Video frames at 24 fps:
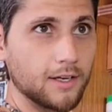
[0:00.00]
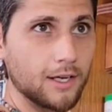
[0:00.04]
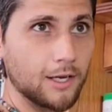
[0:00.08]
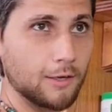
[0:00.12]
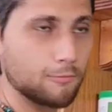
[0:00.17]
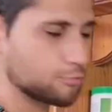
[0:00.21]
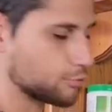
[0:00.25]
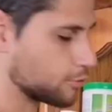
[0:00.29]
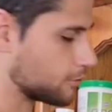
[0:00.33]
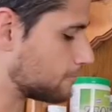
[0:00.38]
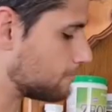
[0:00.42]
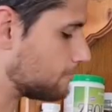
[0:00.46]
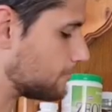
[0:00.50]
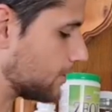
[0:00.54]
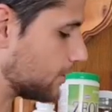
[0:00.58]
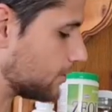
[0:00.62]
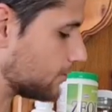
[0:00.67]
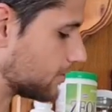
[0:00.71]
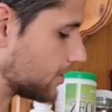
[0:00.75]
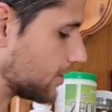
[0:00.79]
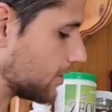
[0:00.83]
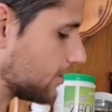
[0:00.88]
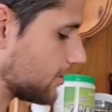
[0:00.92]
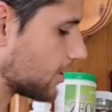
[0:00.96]
helps with
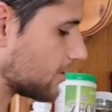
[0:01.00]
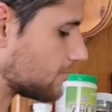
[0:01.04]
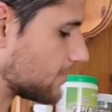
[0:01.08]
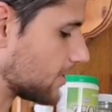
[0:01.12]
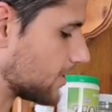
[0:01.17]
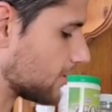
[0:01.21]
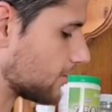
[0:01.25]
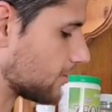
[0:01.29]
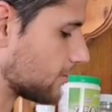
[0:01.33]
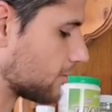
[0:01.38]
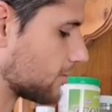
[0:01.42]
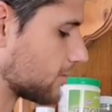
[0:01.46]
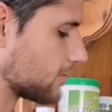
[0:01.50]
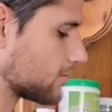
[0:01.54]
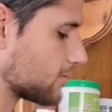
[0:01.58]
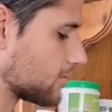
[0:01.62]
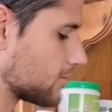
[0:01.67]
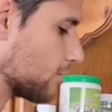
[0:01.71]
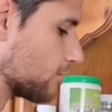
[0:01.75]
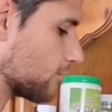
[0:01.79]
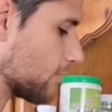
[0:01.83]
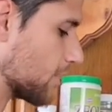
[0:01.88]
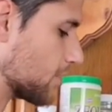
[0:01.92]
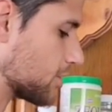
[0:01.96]
beauty and many other
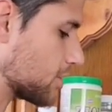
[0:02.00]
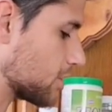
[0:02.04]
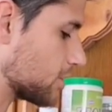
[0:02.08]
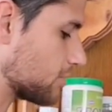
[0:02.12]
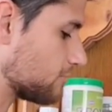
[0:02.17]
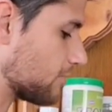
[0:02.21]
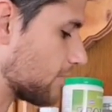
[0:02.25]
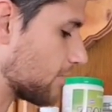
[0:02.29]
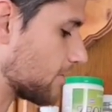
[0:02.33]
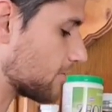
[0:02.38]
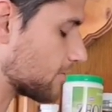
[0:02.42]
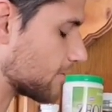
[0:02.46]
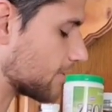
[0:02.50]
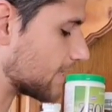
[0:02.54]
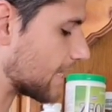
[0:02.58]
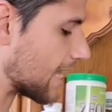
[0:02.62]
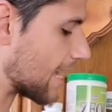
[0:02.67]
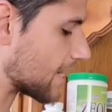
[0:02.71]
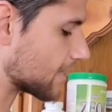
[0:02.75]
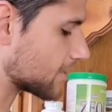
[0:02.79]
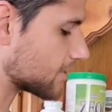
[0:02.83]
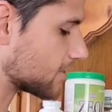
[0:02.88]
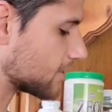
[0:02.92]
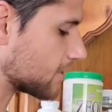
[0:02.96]
things. Reishi is very
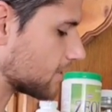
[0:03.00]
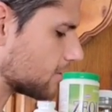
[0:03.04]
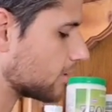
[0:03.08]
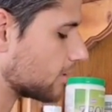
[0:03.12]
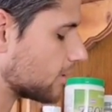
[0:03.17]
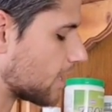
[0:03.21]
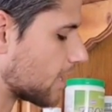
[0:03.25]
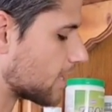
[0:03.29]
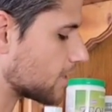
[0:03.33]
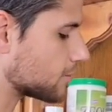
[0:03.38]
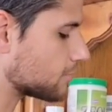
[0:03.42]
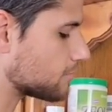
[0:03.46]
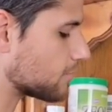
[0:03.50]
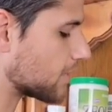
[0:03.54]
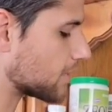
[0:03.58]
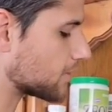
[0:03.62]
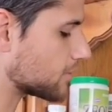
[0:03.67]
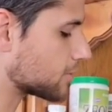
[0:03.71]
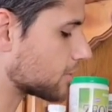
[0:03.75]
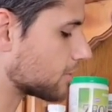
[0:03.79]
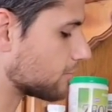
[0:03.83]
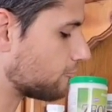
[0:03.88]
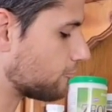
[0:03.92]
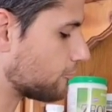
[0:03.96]
relaxing. Lion's mane
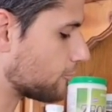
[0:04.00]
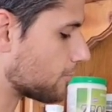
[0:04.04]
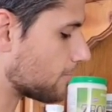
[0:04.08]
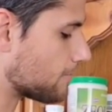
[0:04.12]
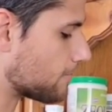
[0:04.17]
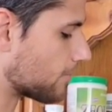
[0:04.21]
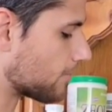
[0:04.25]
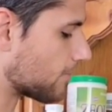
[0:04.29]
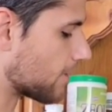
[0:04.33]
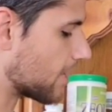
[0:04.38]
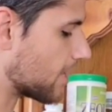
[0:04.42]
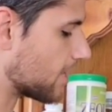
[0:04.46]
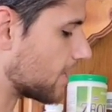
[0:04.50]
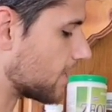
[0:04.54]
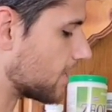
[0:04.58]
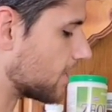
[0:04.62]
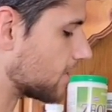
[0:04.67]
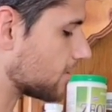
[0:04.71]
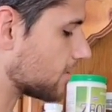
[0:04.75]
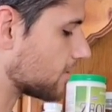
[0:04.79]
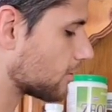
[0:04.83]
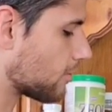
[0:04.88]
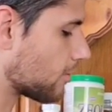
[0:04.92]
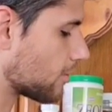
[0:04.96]
is good for the
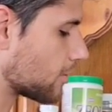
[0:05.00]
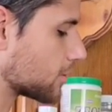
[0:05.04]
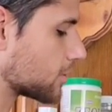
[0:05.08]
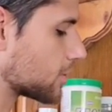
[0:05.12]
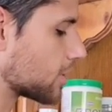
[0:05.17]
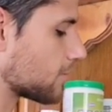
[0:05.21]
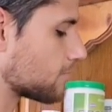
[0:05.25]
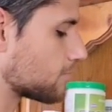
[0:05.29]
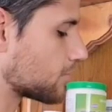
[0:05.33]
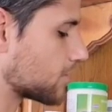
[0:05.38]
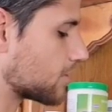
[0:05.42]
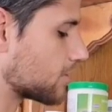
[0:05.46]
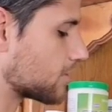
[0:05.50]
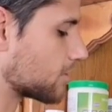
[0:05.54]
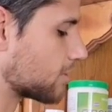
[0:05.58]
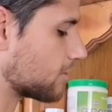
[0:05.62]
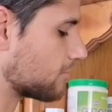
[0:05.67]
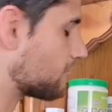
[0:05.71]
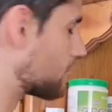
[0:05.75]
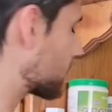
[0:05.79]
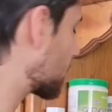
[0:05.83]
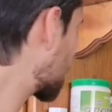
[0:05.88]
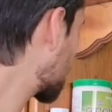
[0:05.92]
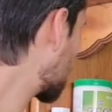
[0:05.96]
brain. Cordyceps is good
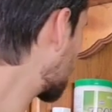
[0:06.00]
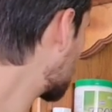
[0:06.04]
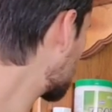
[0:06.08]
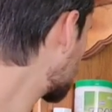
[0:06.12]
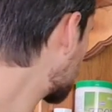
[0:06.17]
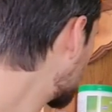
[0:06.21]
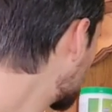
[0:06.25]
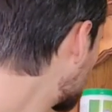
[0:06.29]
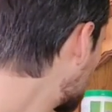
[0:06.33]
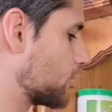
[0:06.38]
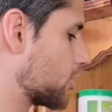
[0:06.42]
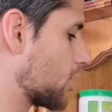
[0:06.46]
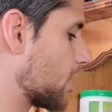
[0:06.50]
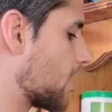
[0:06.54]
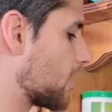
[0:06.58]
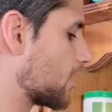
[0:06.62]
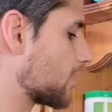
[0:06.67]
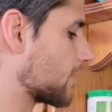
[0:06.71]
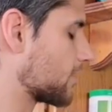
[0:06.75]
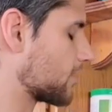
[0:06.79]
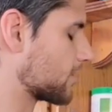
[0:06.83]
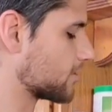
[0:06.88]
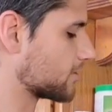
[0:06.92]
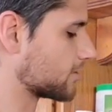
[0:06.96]
for the energy.
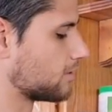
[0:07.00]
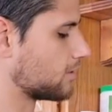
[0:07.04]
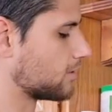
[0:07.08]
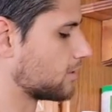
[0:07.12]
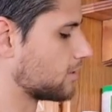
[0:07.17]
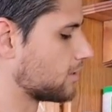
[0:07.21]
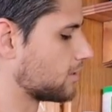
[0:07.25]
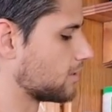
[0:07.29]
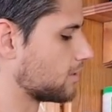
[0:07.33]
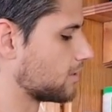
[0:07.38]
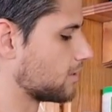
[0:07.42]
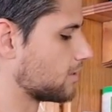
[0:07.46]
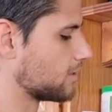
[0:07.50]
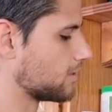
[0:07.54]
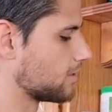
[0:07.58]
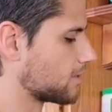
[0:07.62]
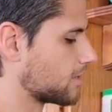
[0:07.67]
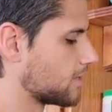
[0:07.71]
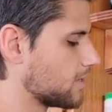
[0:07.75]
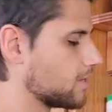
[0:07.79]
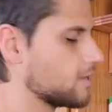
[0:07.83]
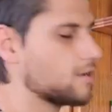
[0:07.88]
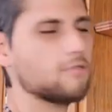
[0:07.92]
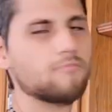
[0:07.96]
Chaga is the
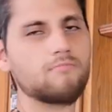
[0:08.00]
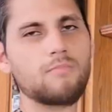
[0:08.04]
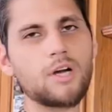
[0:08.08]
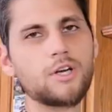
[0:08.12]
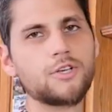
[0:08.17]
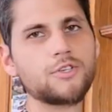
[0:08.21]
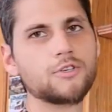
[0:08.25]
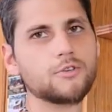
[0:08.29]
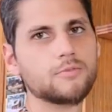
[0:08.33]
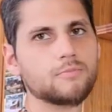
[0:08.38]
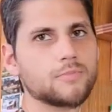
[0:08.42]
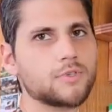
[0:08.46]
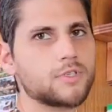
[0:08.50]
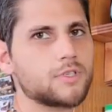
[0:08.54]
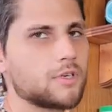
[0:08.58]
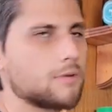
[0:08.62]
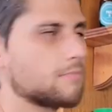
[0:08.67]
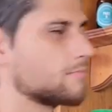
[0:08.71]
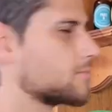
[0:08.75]
king of mushrooms, some